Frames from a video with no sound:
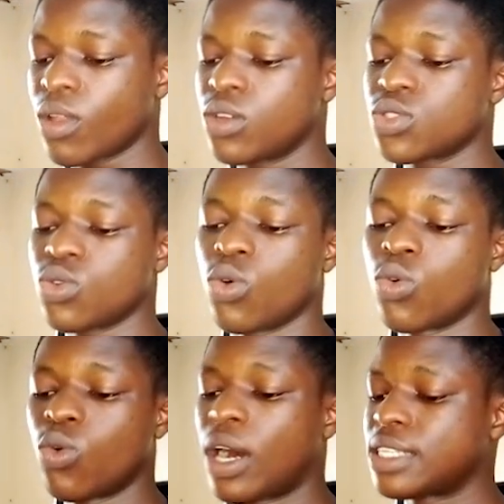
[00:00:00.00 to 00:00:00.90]
So
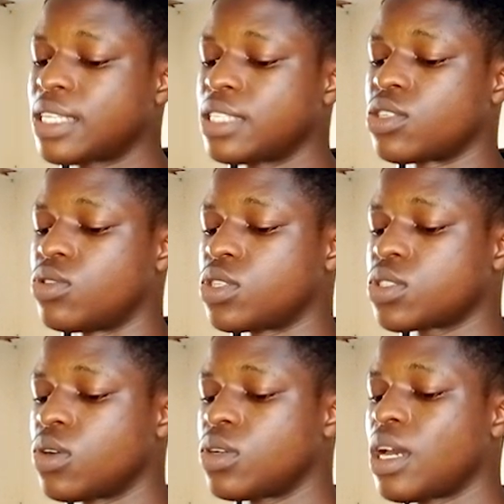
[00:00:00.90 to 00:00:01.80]
Google AdSense
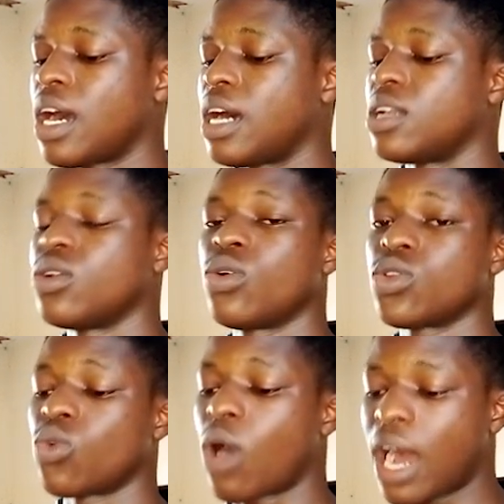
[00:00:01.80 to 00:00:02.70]
reduction and
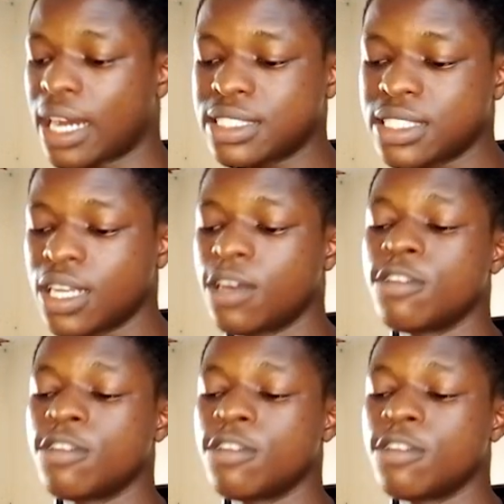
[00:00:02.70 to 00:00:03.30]
auto ads